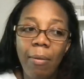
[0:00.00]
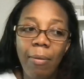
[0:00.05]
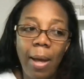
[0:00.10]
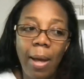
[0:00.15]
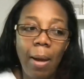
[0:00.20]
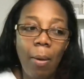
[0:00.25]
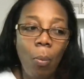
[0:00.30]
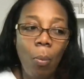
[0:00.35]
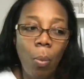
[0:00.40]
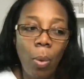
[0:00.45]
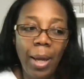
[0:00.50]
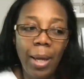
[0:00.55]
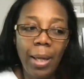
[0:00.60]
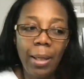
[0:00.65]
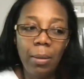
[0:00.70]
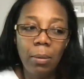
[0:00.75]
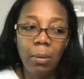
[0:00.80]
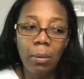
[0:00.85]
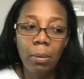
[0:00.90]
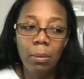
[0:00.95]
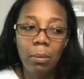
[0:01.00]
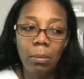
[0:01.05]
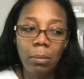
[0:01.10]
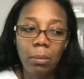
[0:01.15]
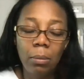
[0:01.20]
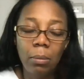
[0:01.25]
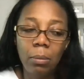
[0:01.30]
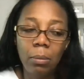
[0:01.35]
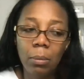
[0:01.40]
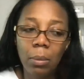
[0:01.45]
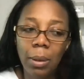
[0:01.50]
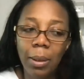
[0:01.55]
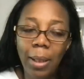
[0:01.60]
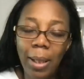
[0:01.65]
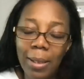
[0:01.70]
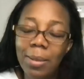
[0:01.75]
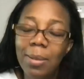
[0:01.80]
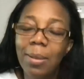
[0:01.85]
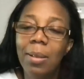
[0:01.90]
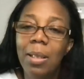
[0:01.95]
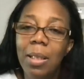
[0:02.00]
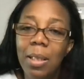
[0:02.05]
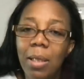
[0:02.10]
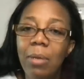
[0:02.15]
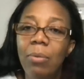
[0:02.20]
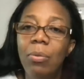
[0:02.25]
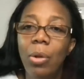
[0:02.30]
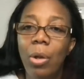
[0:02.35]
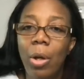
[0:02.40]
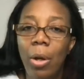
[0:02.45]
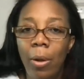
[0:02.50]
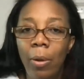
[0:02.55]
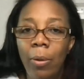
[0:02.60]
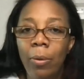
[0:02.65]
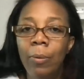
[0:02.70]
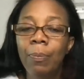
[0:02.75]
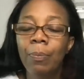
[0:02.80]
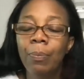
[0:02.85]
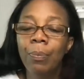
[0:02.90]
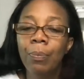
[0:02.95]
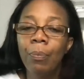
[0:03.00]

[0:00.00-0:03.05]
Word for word: that when less than a year ago,